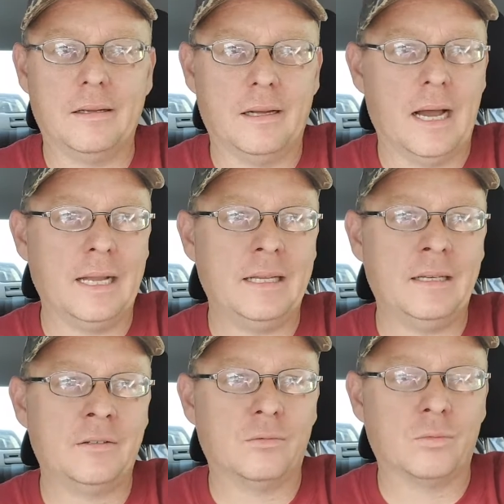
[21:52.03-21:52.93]
I
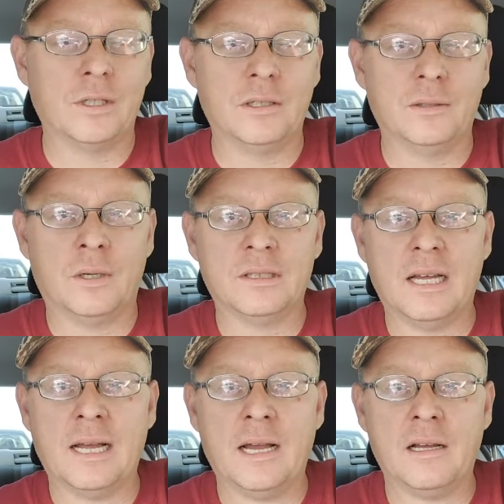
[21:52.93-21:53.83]
didn't really want
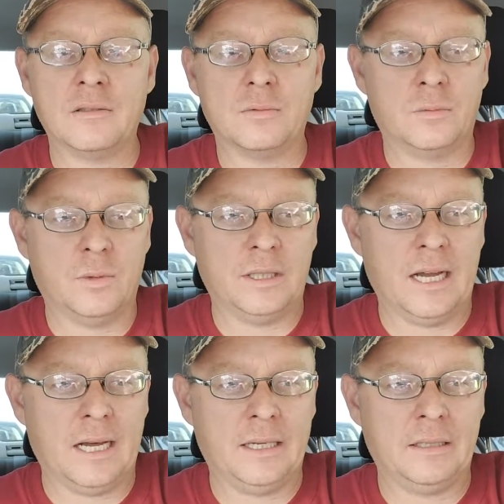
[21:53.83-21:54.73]
that house when we
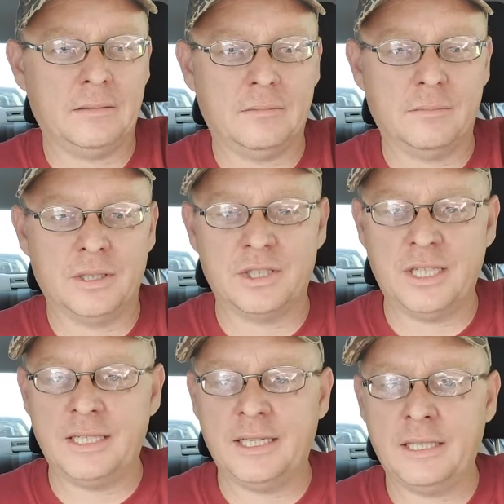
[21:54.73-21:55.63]
got it, but
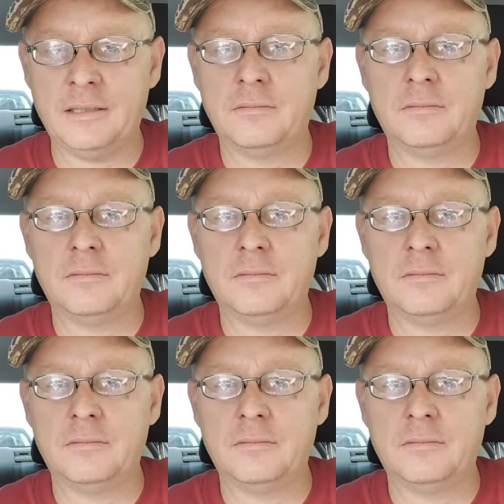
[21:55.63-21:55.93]
she did.